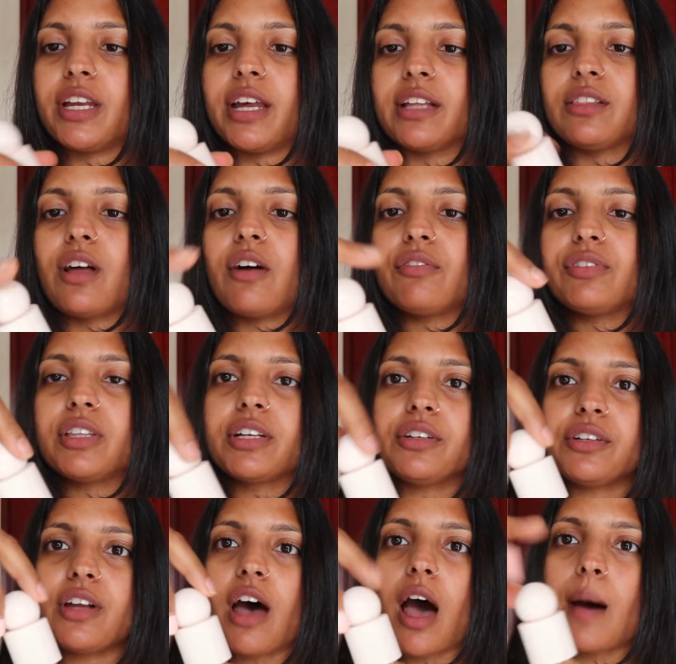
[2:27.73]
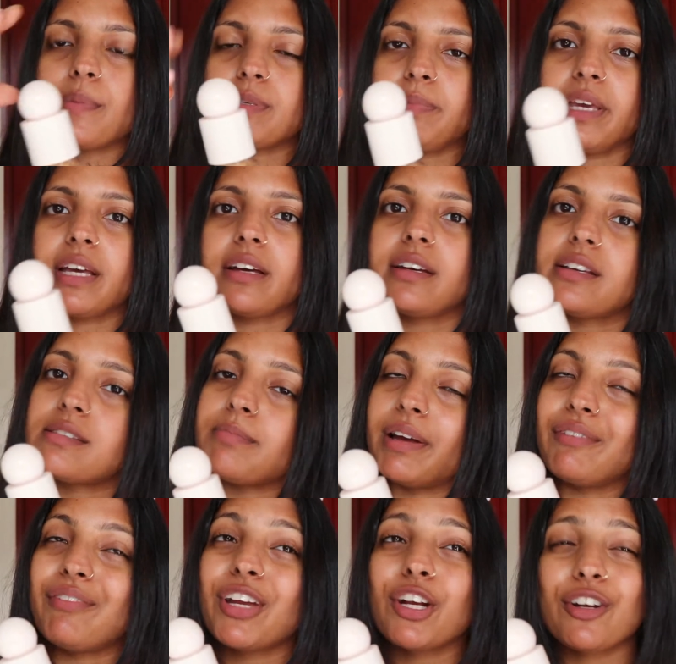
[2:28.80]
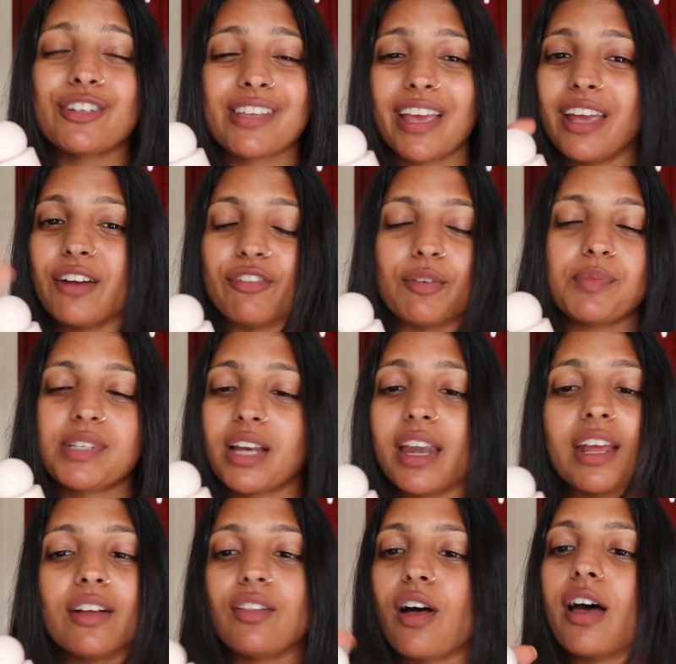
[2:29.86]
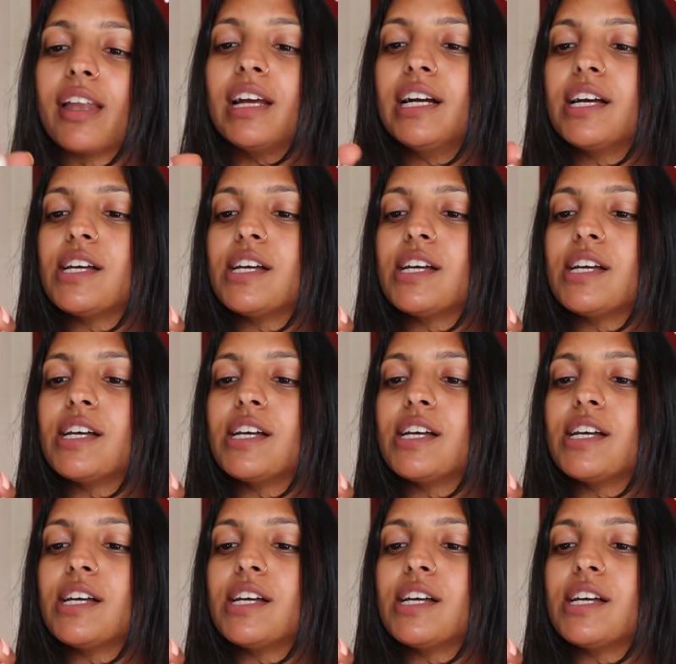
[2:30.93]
I love little knobs because my fingers ache from studying a lot,